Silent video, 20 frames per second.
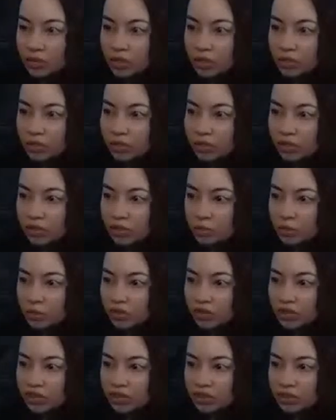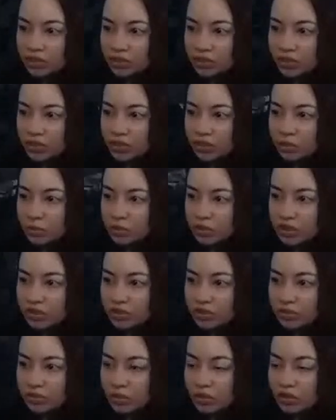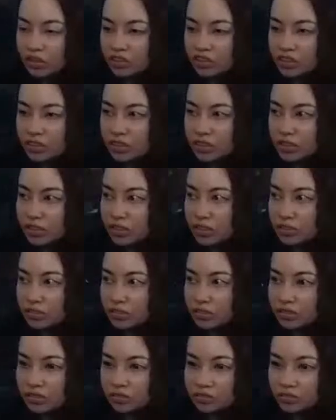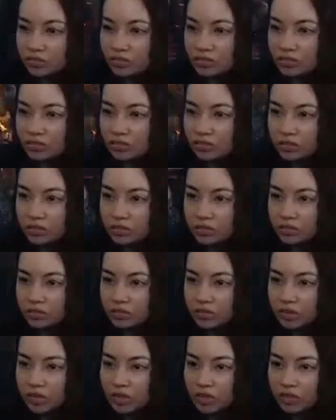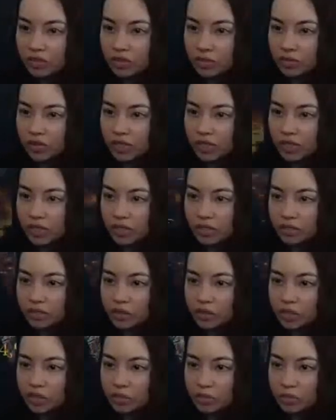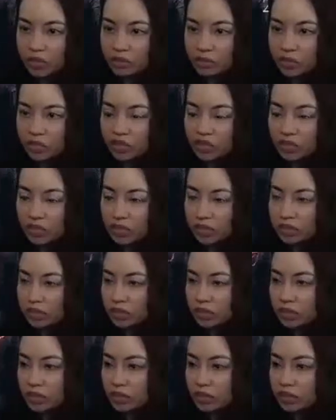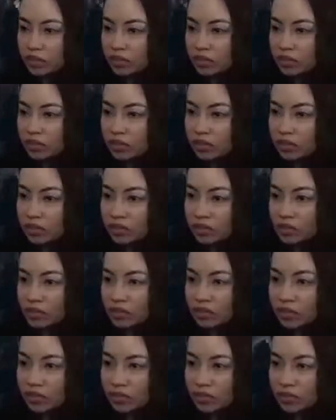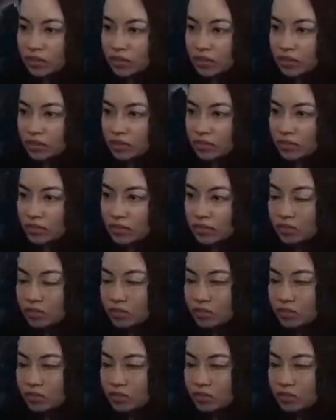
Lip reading: One little poison there helps. Waller's done. What do we have champion wise? Okay, this.